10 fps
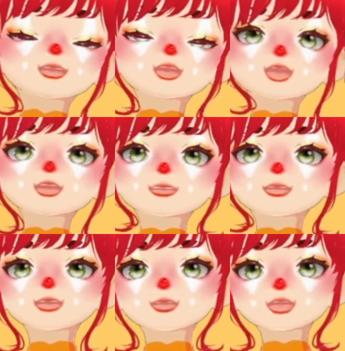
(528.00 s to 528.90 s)
about
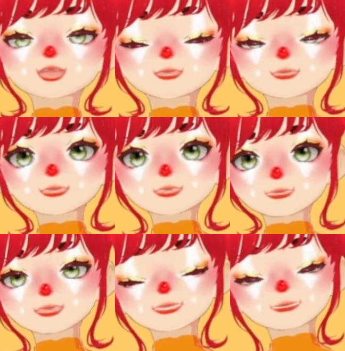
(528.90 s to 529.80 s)
taking my sister's
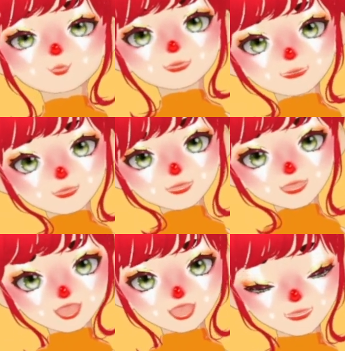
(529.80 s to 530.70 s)
tattoos when she
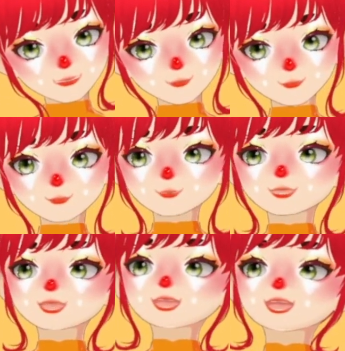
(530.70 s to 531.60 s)
dies,
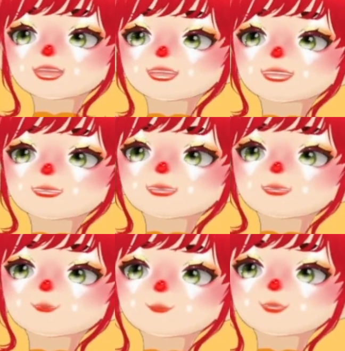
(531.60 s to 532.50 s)
and
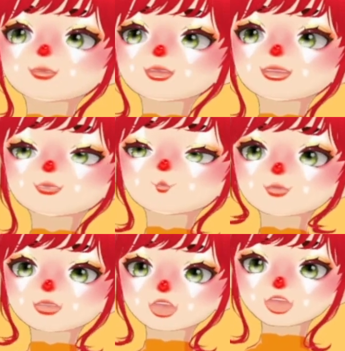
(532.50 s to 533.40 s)
as a
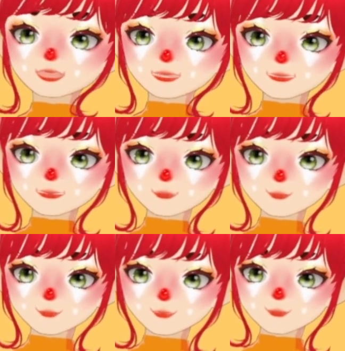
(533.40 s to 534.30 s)
result...
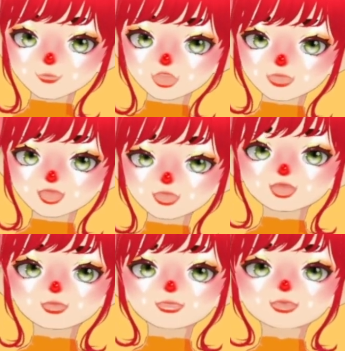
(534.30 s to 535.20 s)
a lot of
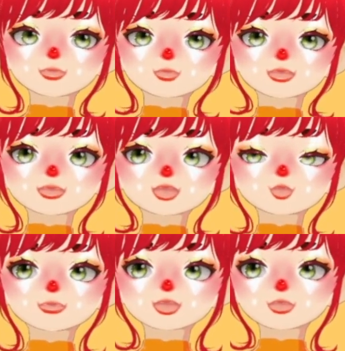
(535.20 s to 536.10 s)
my family thinks I
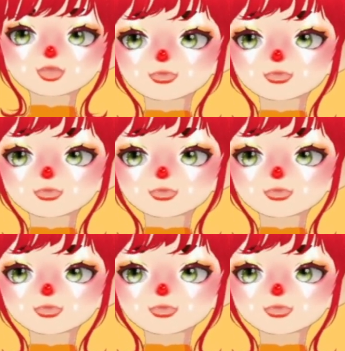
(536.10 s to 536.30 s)
want their body